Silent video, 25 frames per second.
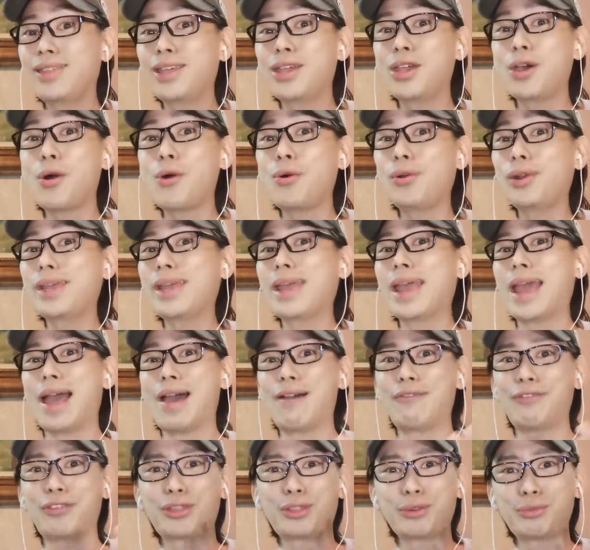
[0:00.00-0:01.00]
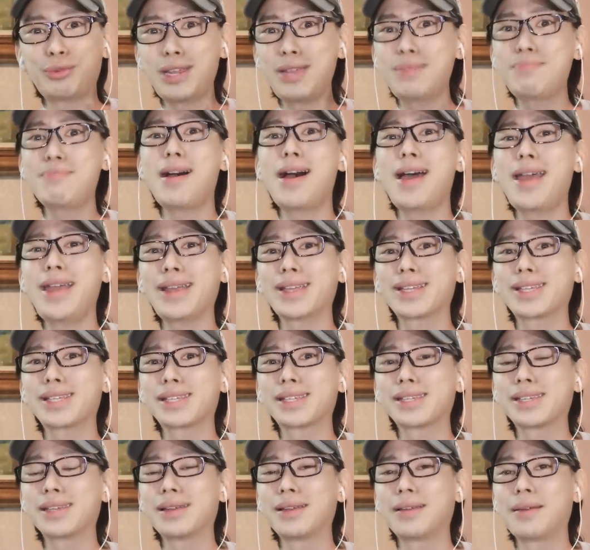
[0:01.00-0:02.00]
They only have three
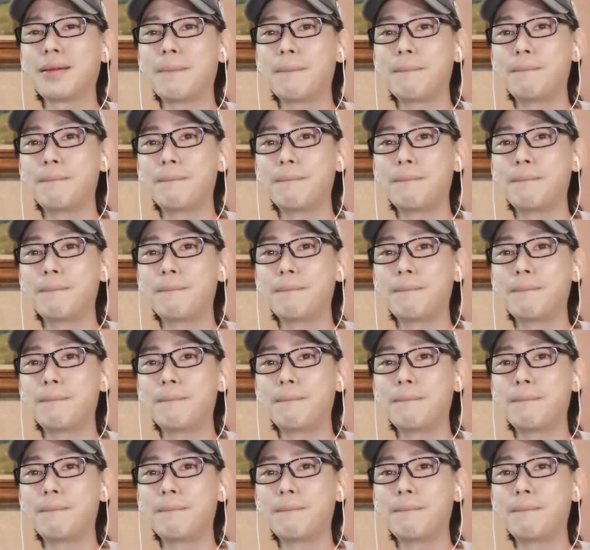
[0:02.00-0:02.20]
mics,